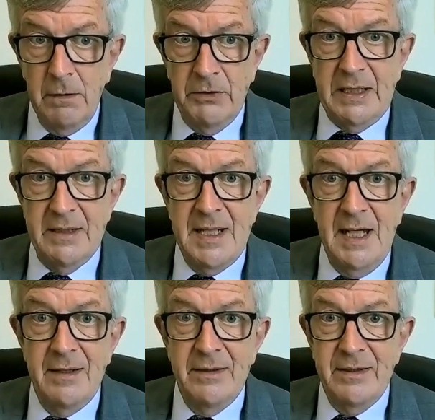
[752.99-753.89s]
Or they can
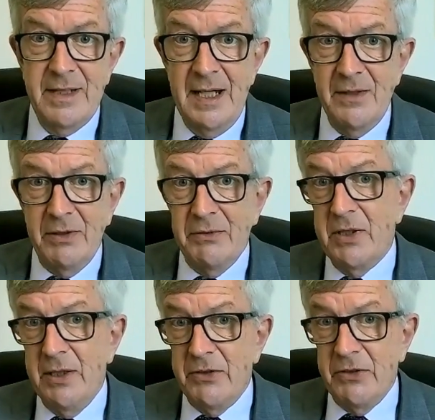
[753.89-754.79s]
stand on the stairs
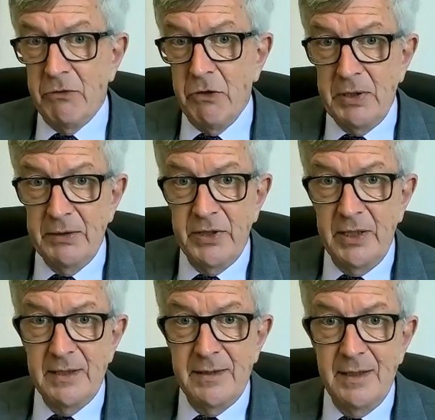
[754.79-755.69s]
outside of the road
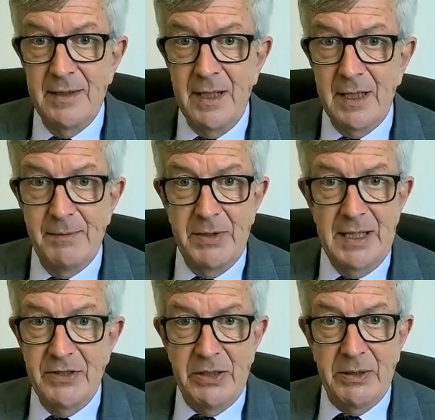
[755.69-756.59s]
outside to sign the
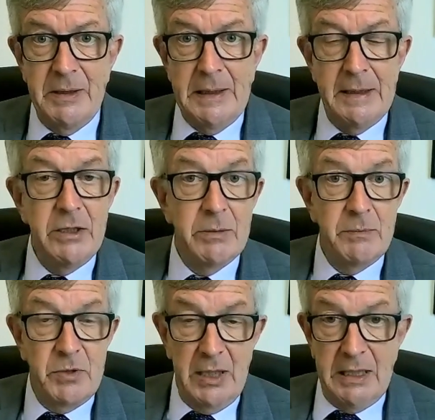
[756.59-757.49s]
documentation.
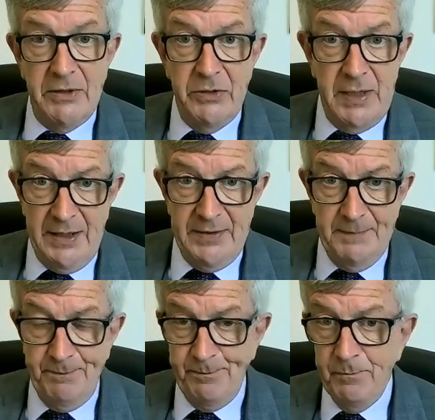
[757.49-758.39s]
You're entitled to do that.